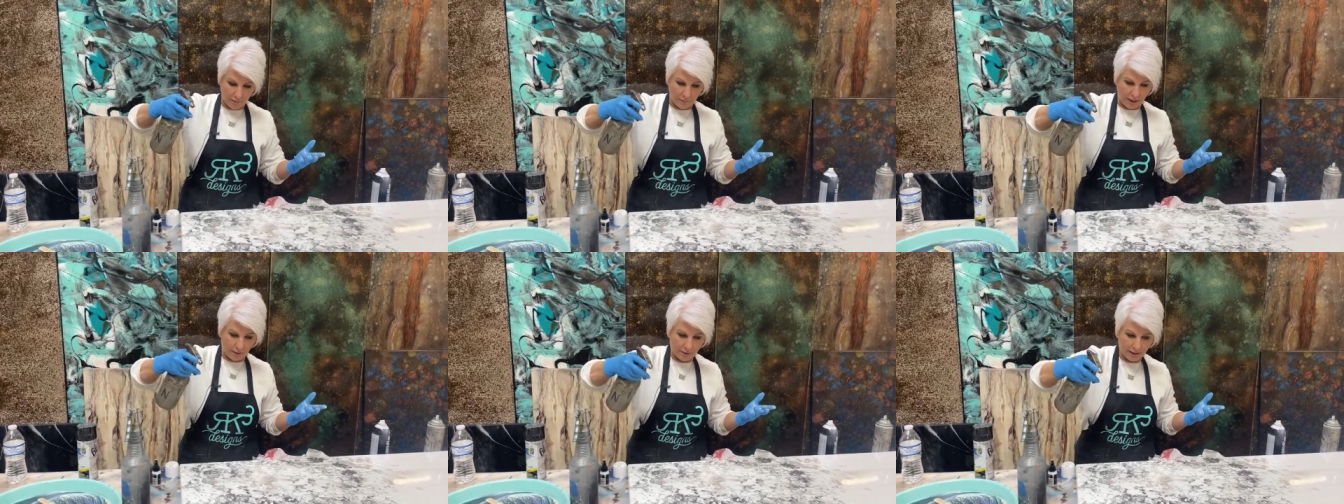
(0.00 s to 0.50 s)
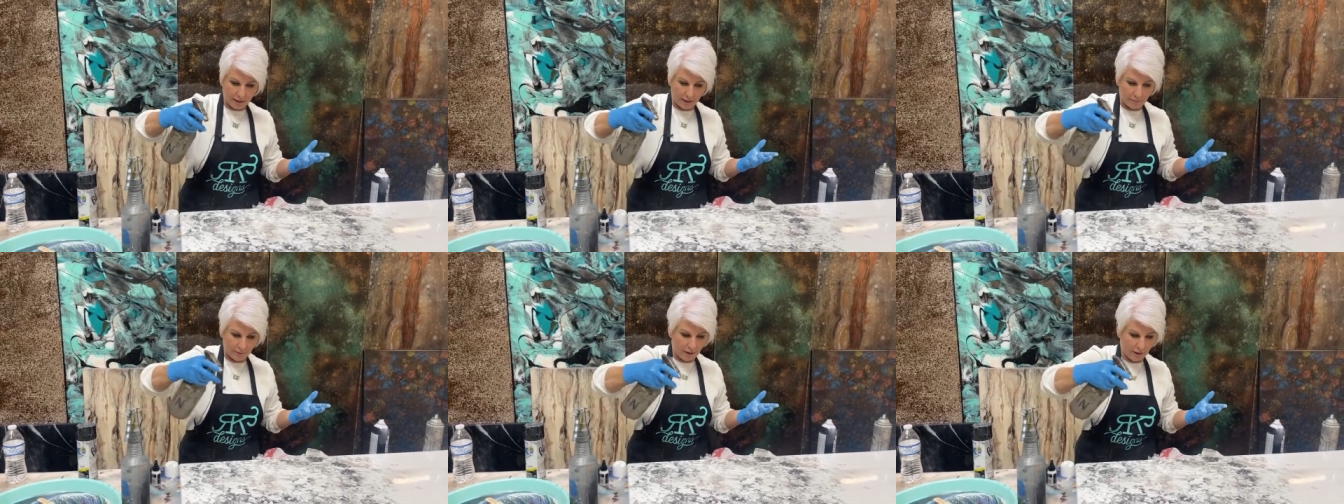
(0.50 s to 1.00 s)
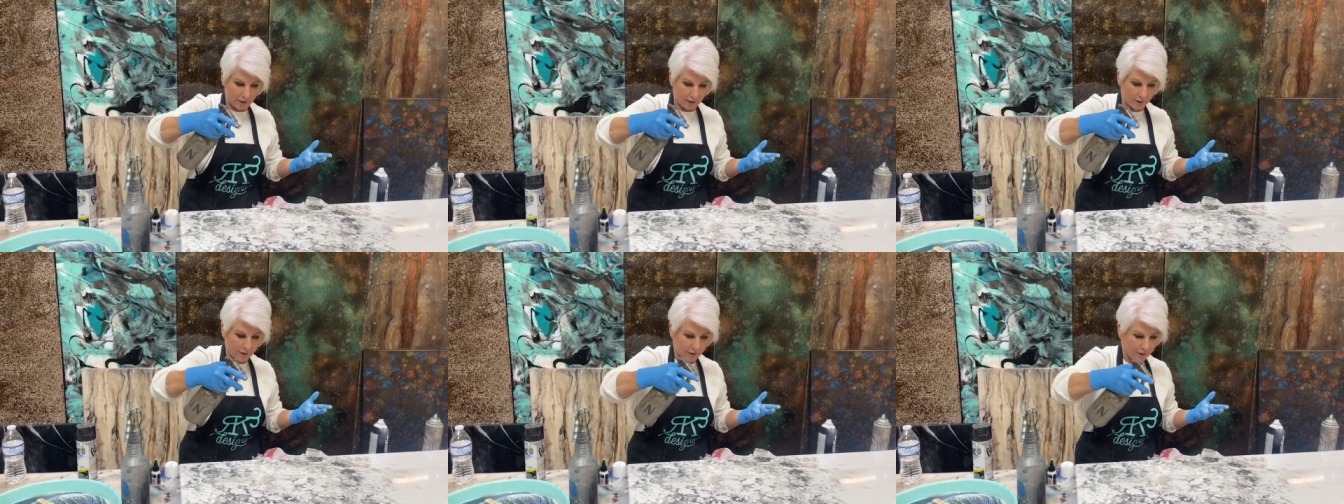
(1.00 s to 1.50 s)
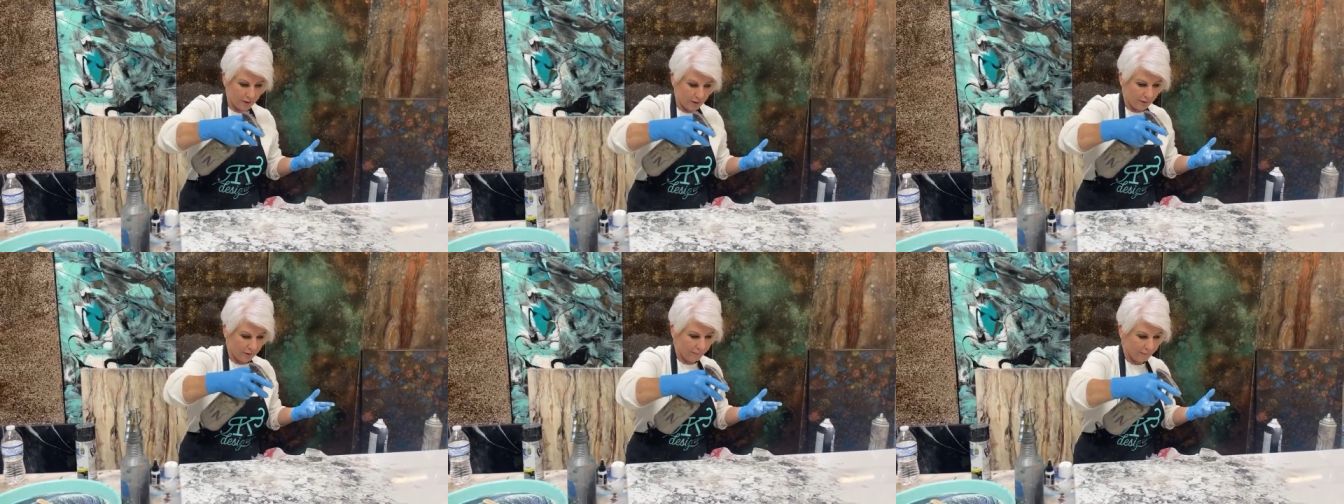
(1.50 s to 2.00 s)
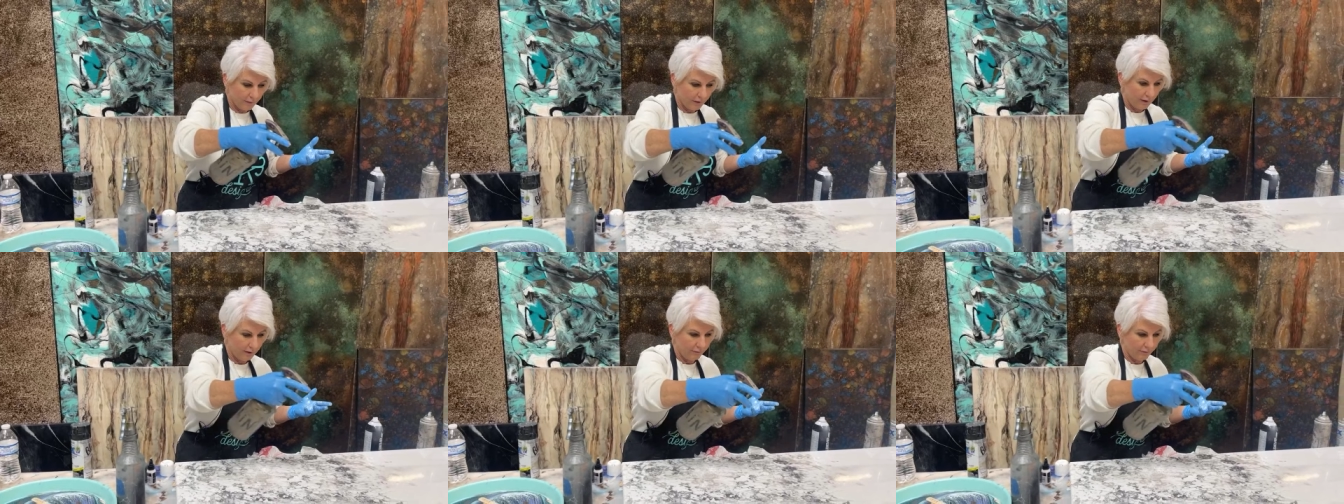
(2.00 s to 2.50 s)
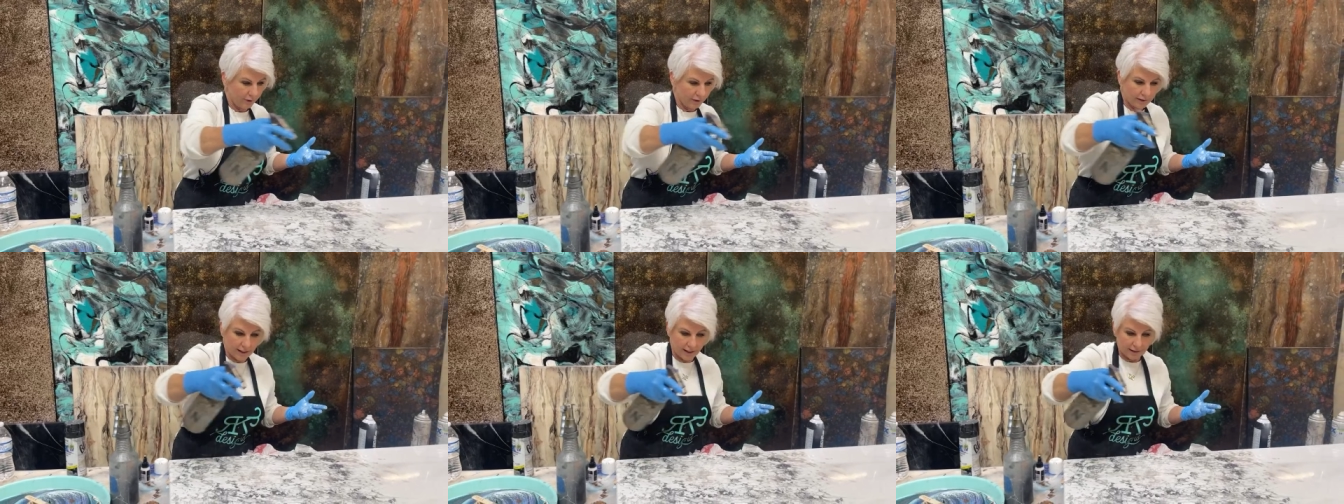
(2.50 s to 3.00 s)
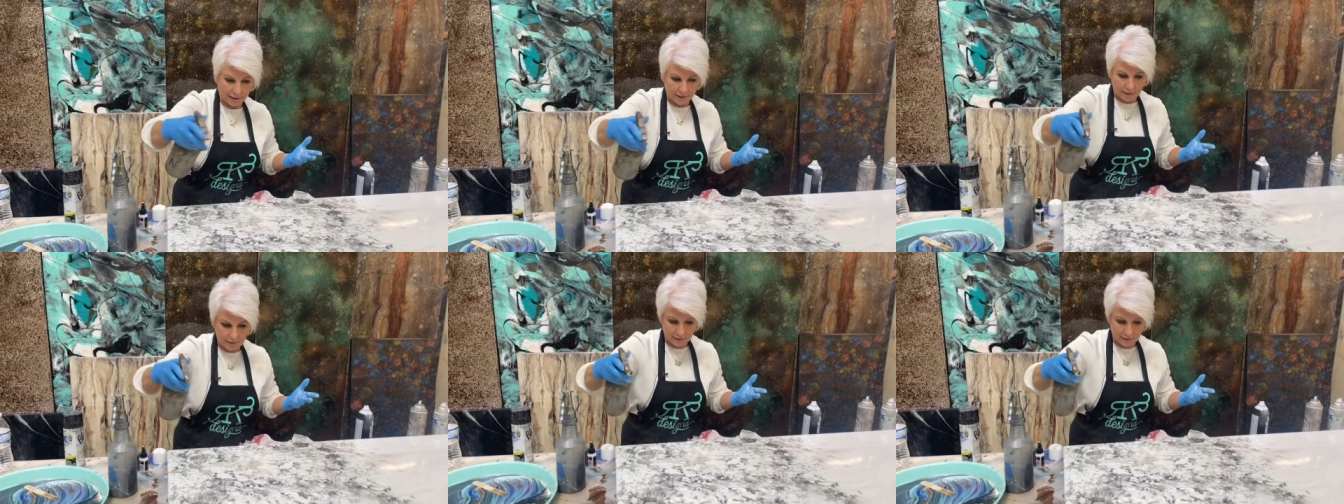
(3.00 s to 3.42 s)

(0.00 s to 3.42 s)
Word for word: But I'm gonna come in here and very lightly,